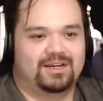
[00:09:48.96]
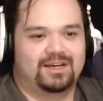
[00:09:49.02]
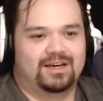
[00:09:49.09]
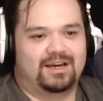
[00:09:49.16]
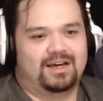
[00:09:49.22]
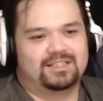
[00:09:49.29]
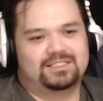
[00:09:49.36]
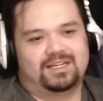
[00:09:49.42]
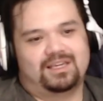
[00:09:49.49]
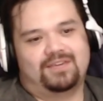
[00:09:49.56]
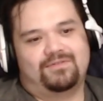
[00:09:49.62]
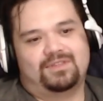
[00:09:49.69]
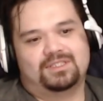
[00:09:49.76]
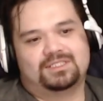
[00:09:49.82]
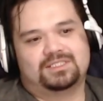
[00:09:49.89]
So I give
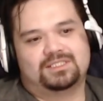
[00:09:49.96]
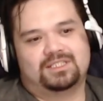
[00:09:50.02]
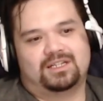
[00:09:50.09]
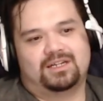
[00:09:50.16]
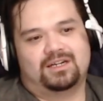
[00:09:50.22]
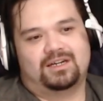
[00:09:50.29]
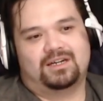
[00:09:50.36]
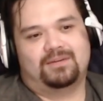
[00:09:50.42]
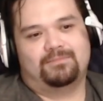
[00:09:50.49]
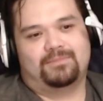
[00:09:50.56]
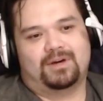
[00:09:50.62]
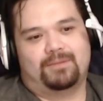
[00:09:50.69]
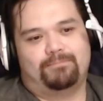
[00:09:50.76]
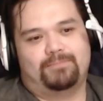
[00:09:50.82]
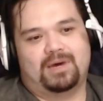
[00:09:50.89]
this um,
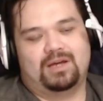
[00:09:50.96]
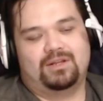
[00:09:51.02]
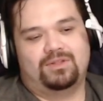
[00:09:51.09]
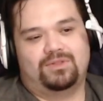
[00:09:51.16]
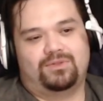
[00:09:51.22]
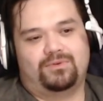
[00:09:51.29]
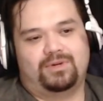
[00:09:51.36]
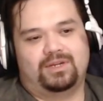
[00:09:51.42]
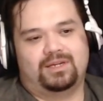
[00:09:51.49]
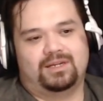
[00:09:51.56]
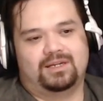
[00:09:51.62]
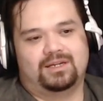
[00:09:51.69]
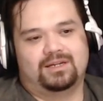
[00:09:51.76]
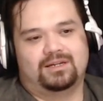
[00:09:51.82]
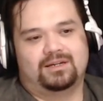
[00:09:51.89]
about a 3.
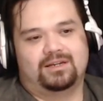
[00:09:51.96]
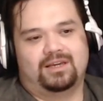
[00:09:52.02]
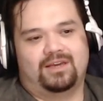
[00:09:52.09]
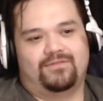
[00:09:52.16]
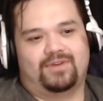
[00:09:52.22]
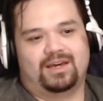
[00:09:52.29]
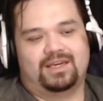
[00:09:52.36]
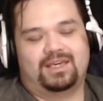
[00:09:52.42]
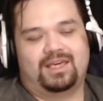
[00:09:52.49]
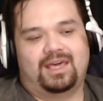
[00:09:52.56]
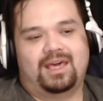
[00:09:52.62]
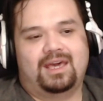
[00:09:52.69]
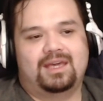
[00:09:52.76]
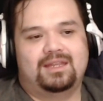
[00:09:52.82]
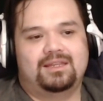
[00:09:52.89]
If I
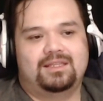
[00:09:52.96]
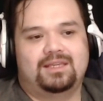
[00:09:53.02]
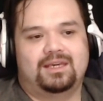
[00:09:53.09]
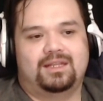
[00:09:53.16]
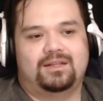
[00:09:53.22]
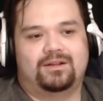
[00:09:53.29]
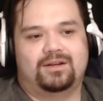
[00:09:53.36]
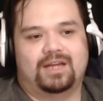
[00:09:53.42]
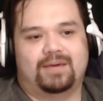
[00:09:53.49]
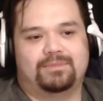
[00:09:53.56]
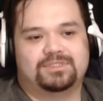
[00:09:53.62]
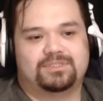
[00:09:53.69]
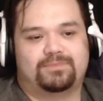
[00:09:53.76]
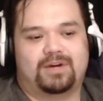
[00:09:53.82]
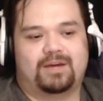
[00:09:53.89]
can get it on
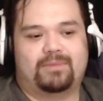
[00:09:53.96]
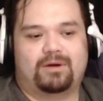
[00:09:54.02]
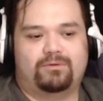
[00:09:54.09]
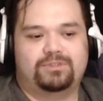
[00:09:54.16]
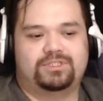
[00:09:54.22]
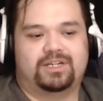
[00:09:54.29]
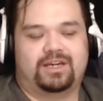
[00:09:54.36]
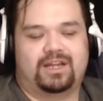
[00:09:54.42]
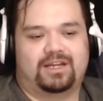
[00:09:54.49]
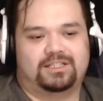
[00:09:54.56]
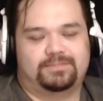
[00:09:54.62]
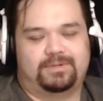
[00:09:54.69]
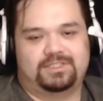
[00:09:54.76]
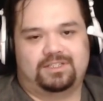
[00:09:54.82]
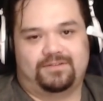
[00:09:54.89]
Amazon Prime, I would check it out,
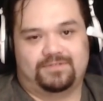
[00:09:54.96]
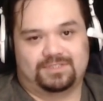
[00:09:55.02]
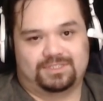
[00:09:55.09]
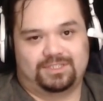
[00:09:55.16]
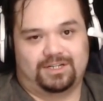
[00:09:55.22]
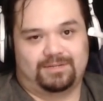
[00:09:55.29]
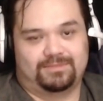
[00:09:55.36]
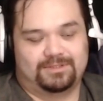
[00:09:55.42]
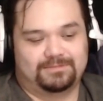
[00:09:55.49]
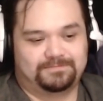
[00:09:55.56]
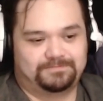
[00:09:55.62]
especially if it's dubbed.